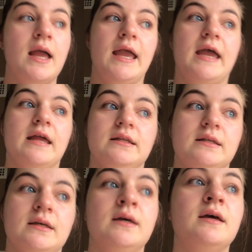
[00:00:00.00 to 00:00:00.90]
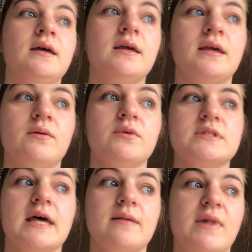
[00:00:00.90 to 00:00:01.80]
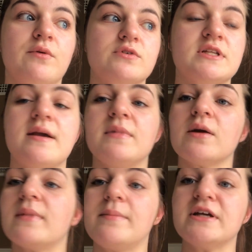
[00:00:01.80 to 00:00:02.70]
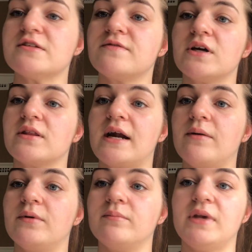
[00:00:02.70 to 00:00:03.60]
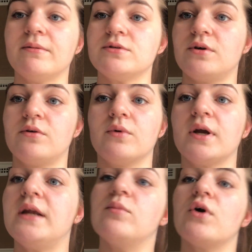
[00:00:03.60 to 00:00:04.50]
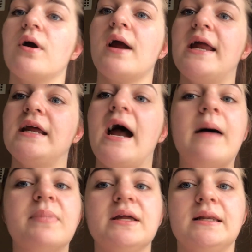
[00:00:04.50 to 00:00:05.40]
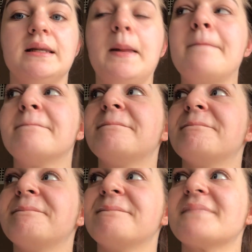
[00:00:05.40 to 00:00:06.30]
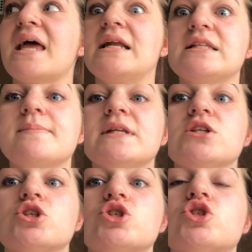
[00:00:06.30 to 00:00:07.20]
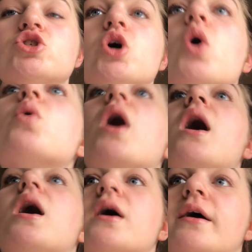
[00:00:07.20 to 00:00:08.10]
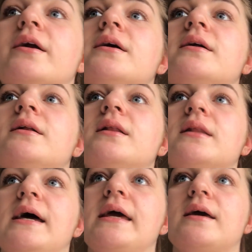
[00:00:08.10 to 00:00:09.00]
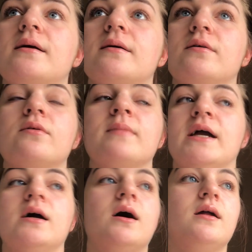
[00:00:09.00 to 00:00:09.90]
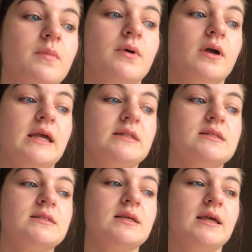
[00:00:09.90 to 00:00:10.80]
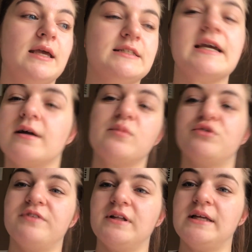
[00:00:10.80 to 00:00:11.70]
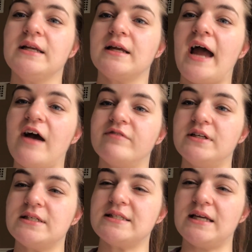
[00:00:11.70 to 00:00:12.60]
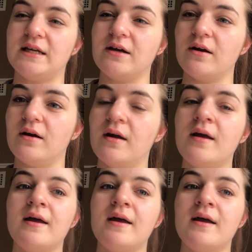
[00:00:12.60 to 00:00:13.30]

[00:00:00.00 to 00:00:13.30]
And it was like my worst nightmare, my biggest fear, that I wouldn't be able to go to work anymore, and it happened. And it's been so hard. Like, oh my god, it's a terrible feeling having to sit here